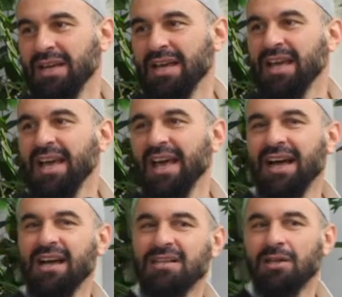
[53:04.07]
How
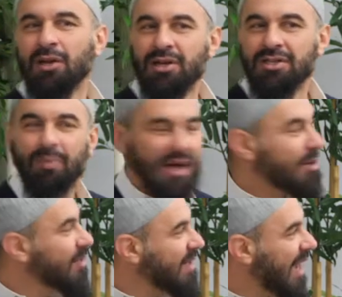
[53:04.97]
has Allah subhanahu
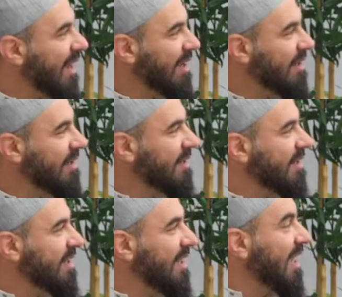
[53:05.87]
wa ta'ala
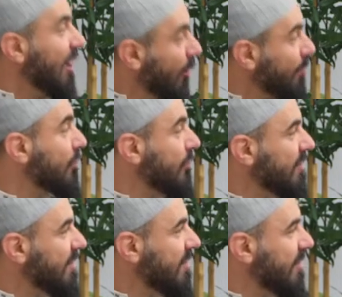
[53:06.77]
helped you?
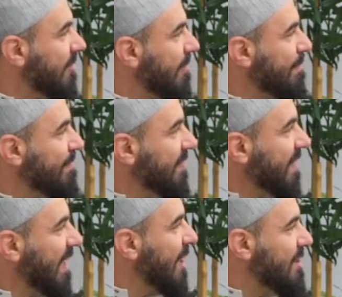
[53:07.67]

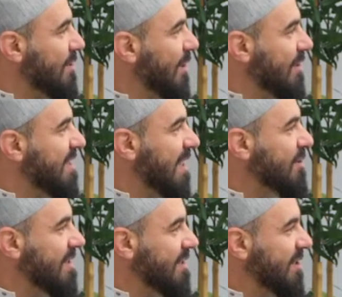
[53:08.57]
I know it sounds
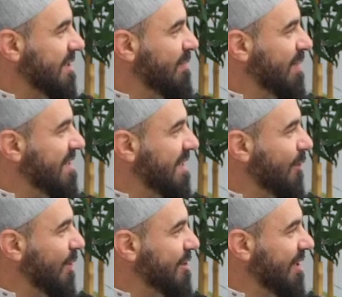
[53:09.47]
like such a simplistic
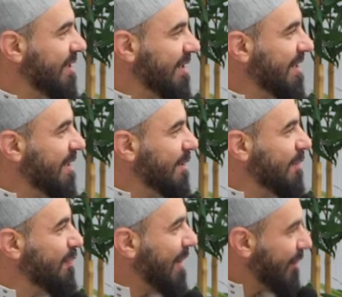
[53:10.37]
question,
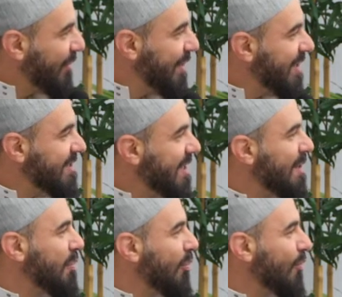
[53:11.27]
but I think it's an
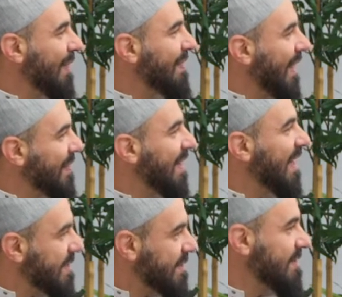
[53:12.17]
important one
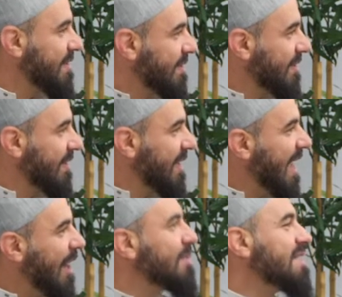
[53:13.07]
nonetheless.
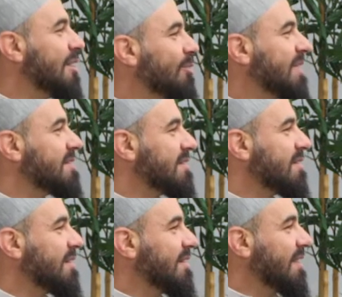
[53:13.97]
How has He helped us?
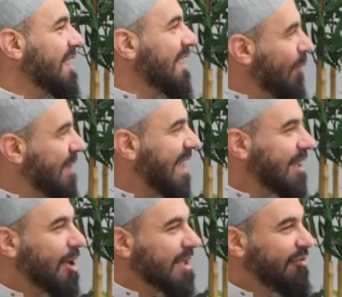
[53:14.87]
Can we take
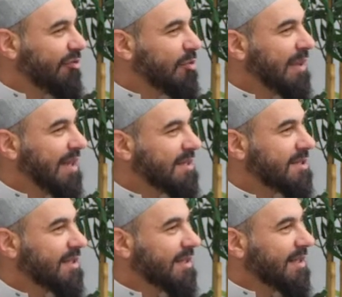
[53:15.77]
like a few minutes
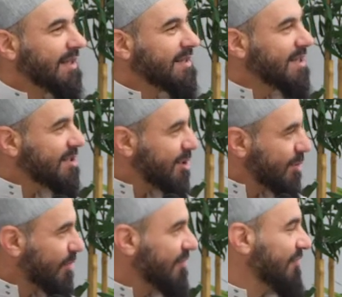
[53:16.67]
just to sort of